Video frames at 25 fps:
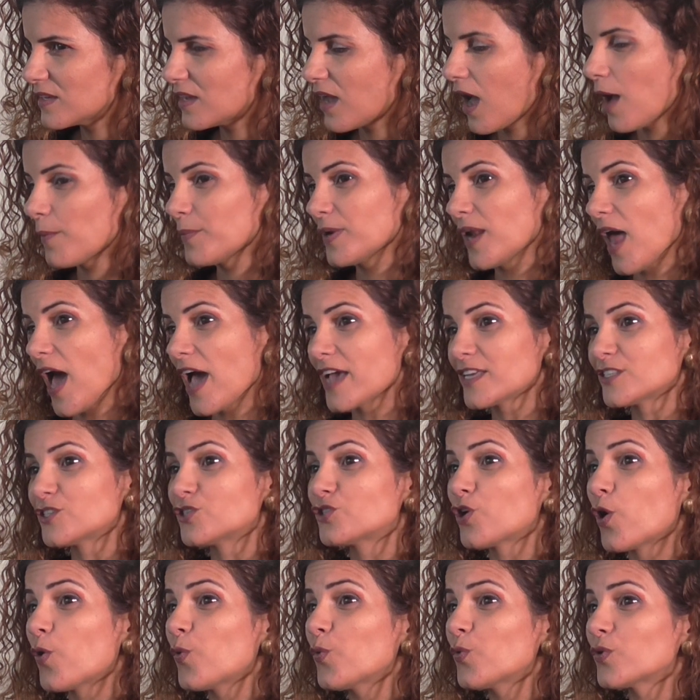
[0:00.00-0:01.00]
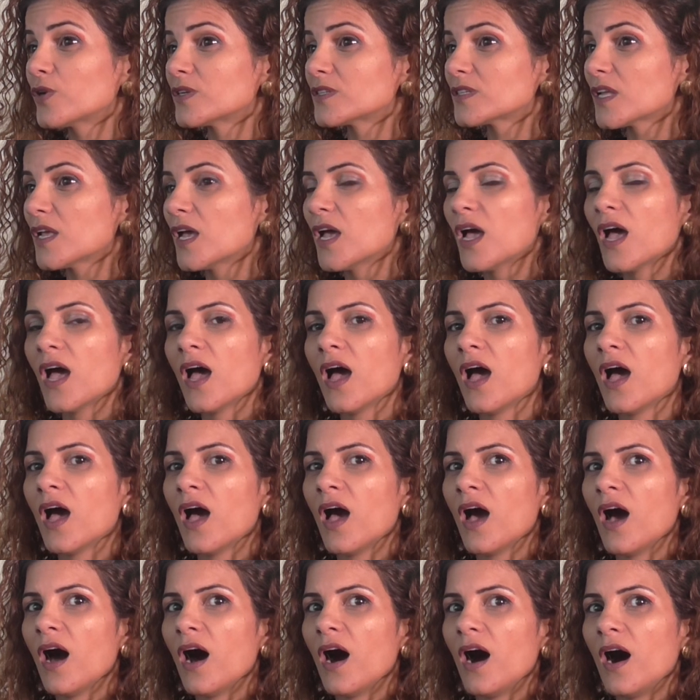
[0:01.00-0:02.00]
The age was
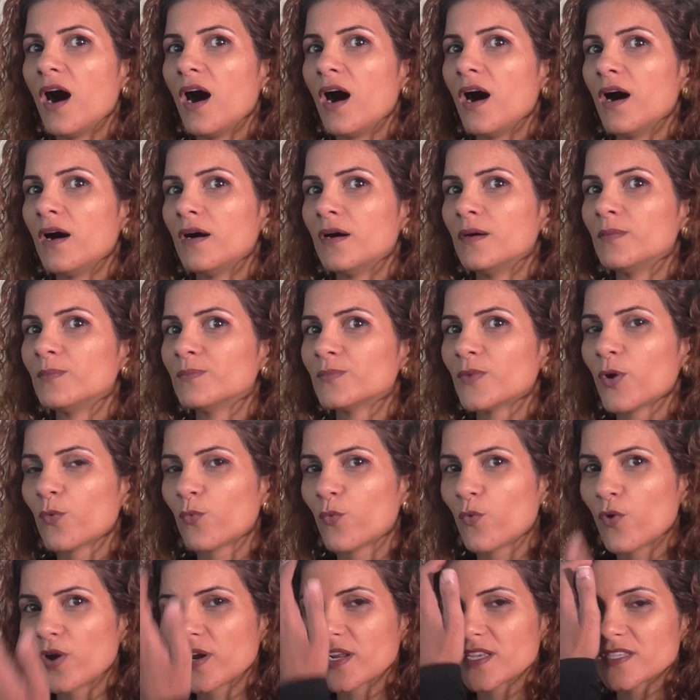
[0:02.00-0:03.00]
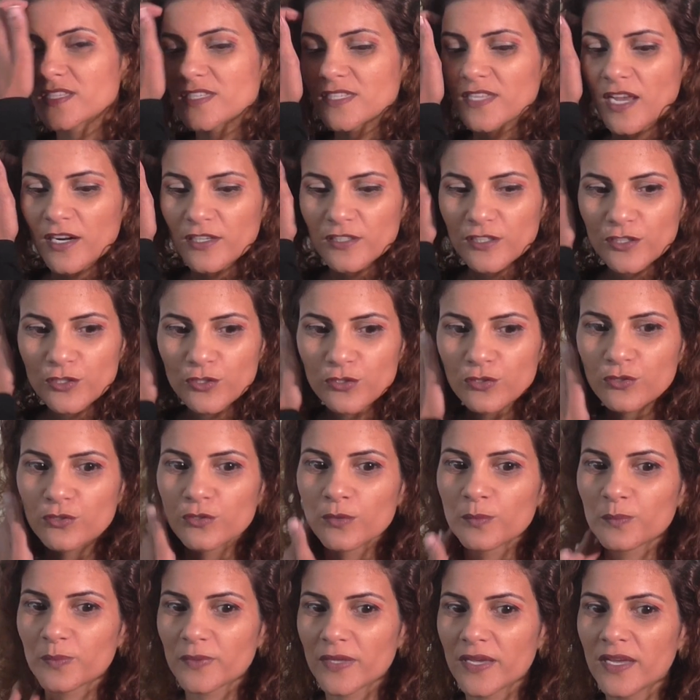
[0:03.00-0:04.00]
around... When I started to
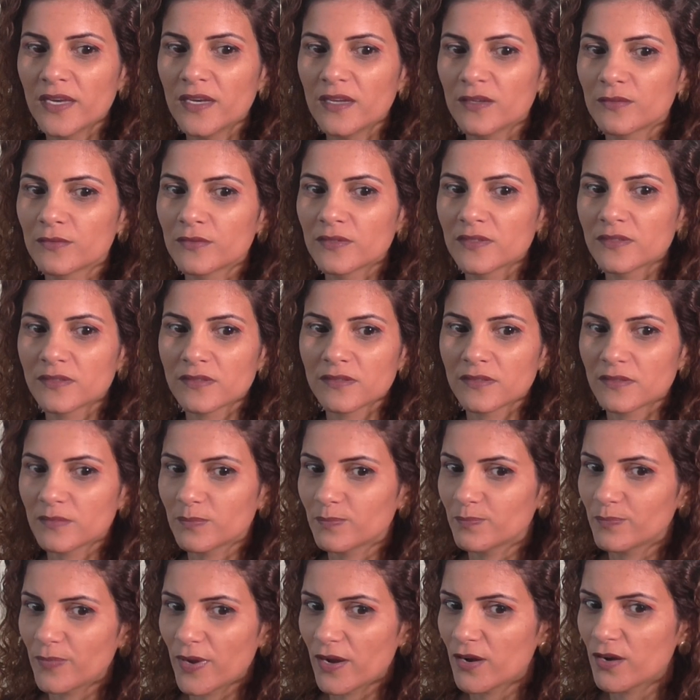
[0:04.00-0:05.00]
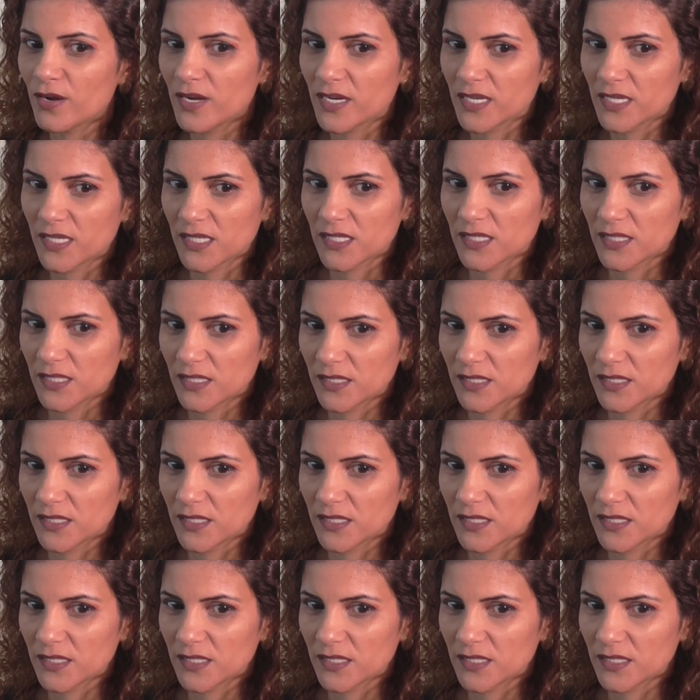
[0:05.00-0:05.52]
complain, I was barely